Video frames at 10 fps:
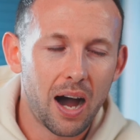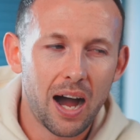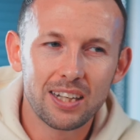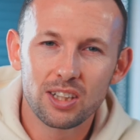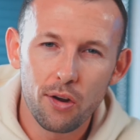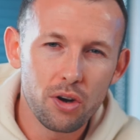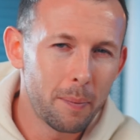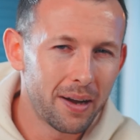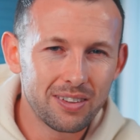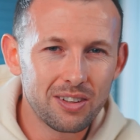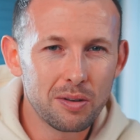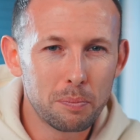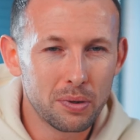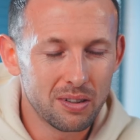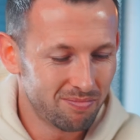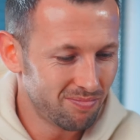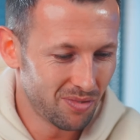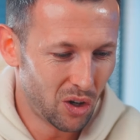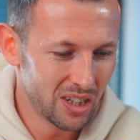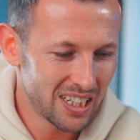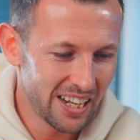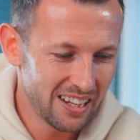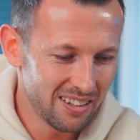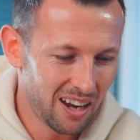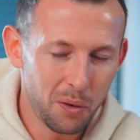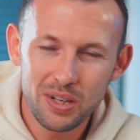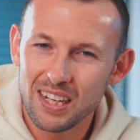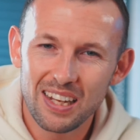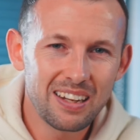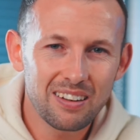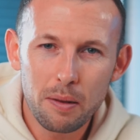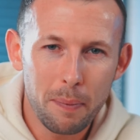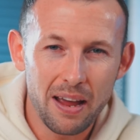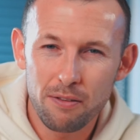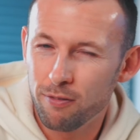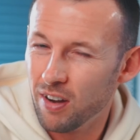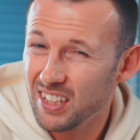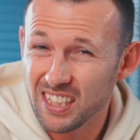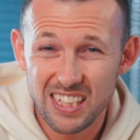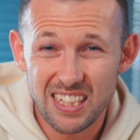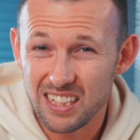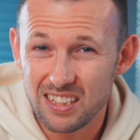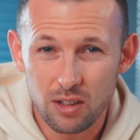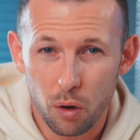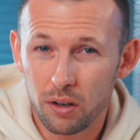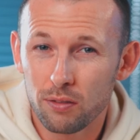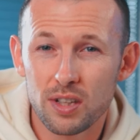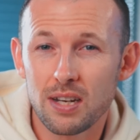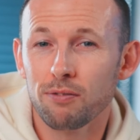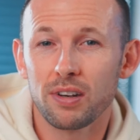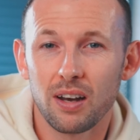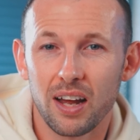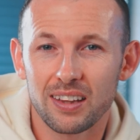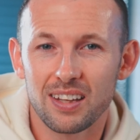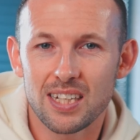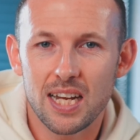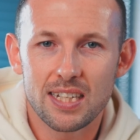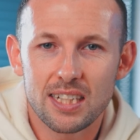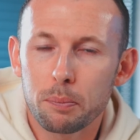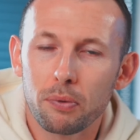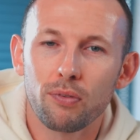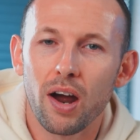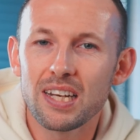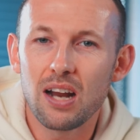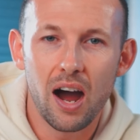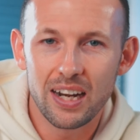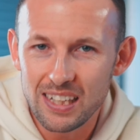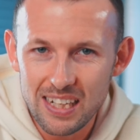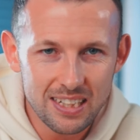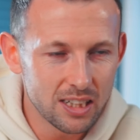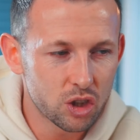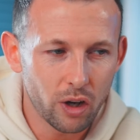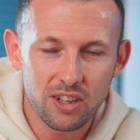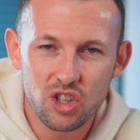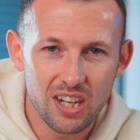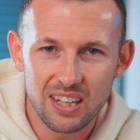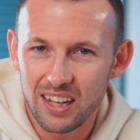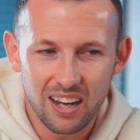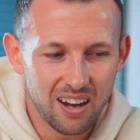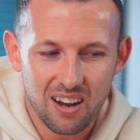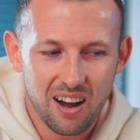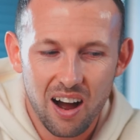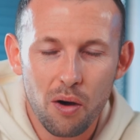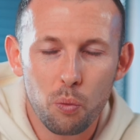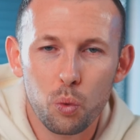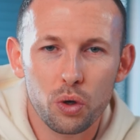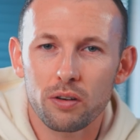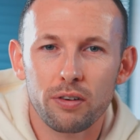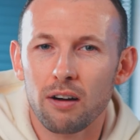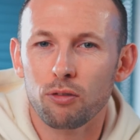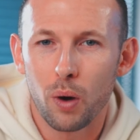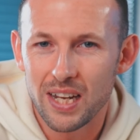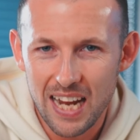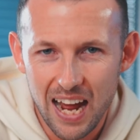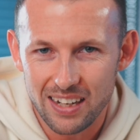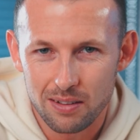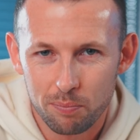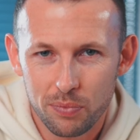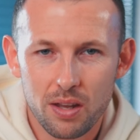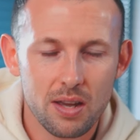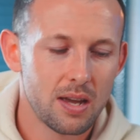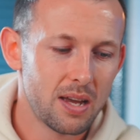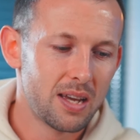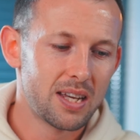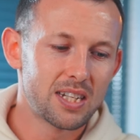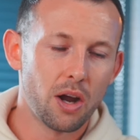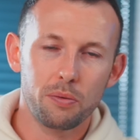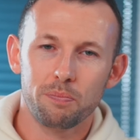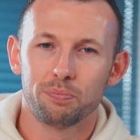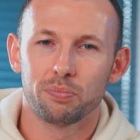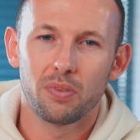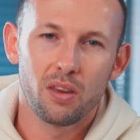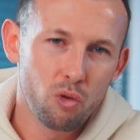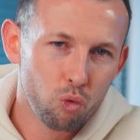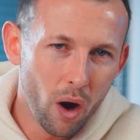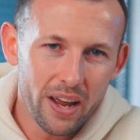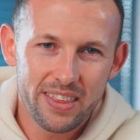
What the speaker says: I don't know about you, but honestly, I would easily pay $30 to $60 for something like this, as it's providing ideas and a strategy that I wouldn't have otherwise had. So, Right